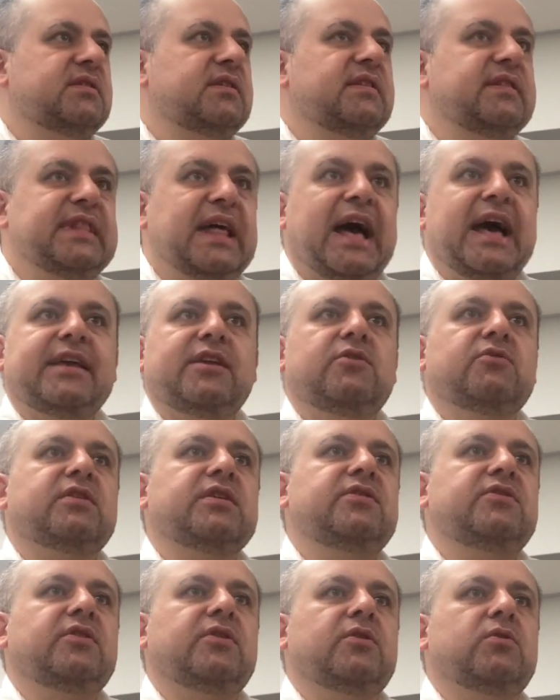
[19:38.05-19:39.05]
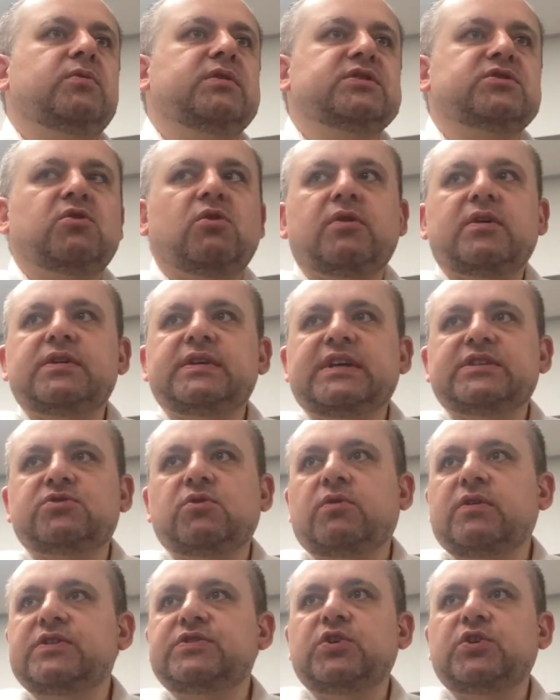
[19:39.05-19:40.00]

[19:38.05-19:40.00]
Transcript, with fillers: That you can do as long as, as long as